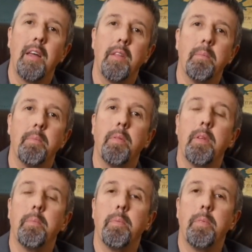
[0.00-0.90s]
and
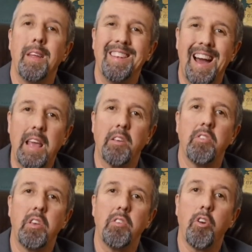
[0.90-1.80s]
the
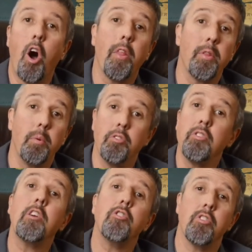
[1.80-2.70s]
diocese
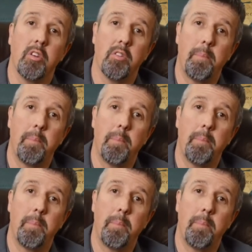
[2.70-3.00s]
authorization,